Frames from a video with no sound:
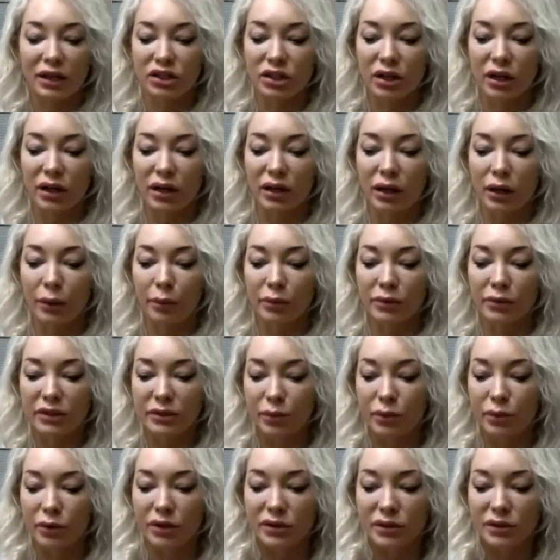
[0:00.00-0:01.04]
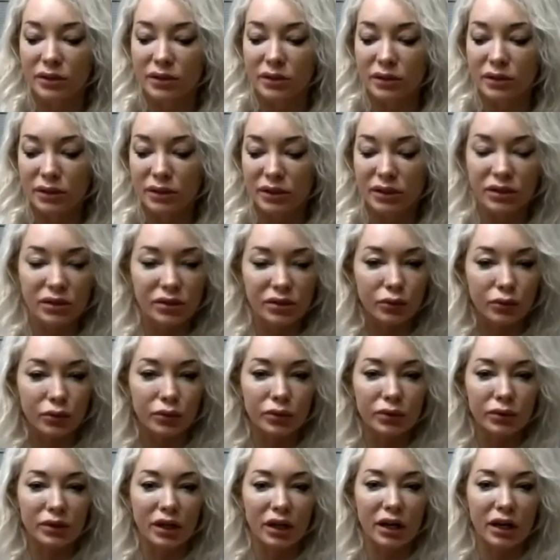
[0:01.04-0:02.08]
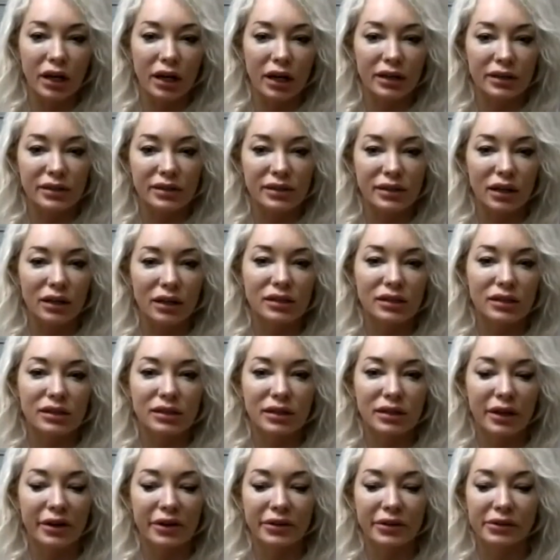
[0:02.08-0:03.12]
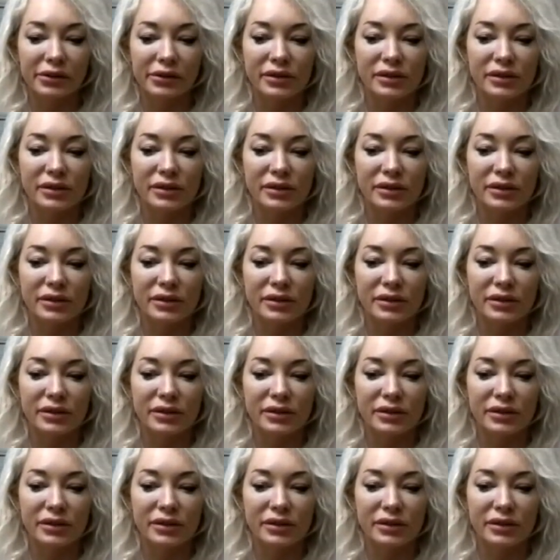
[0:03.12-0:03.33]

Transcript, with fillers: I tried a couple sports in school and I sucked at those.